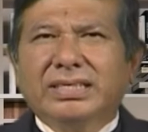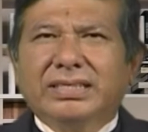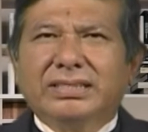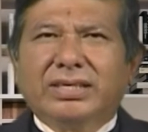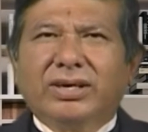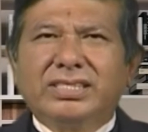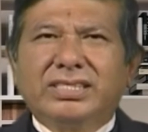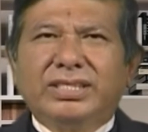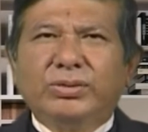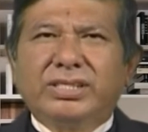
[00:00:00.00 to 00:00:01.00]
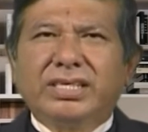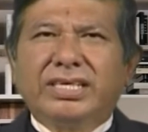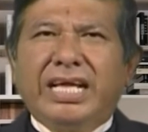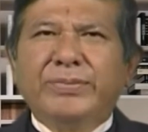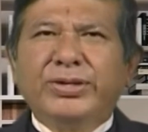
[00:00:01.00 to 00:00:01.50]
The
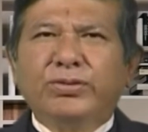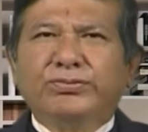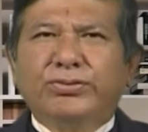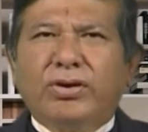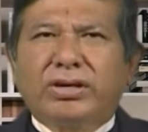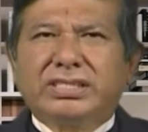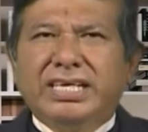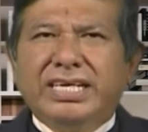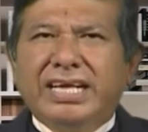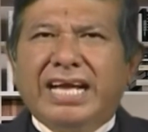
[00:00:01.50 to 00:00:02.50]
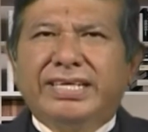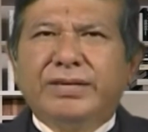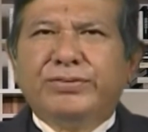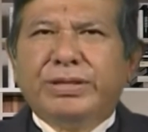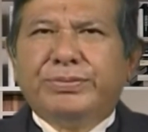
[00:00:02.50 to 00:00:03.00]
Constitution came into force in
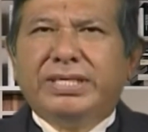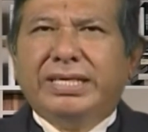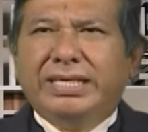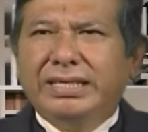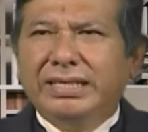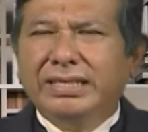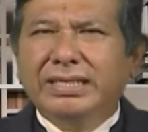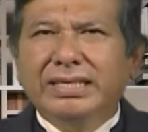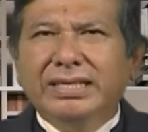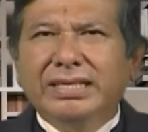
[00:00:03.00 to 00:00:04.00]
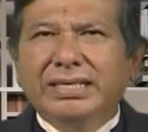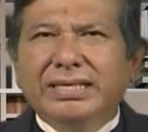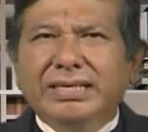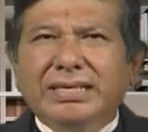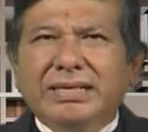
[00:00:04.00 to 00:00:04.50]
1950,
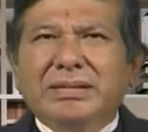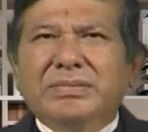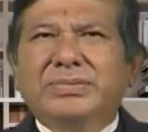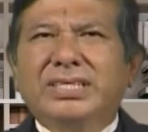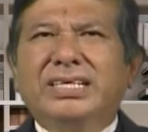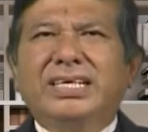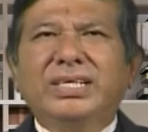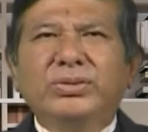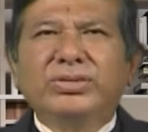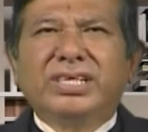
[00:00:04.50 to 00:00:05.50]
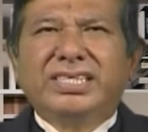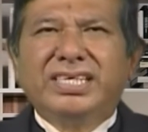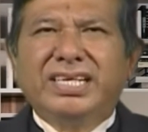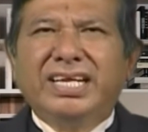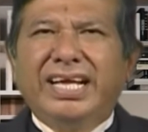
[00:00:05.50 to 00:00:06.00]
but the Hindu
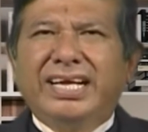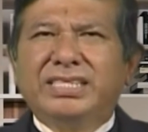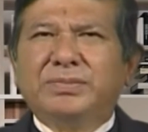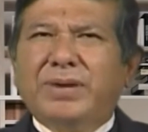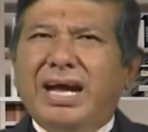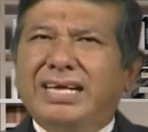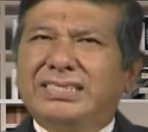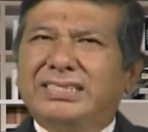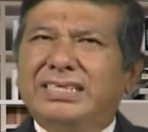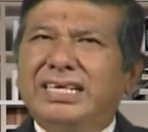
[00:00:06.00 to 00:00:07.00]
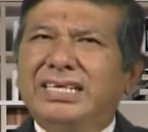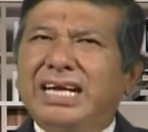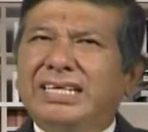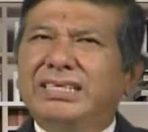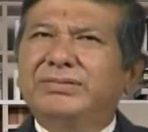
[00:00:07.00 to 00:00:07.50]
Succession Act is passed in
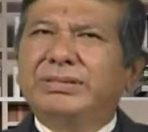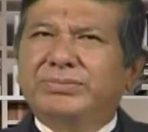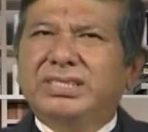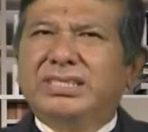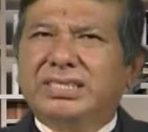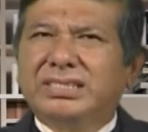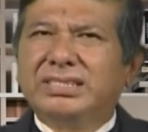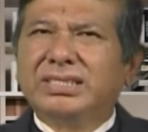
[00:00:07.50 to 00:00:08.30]
1956,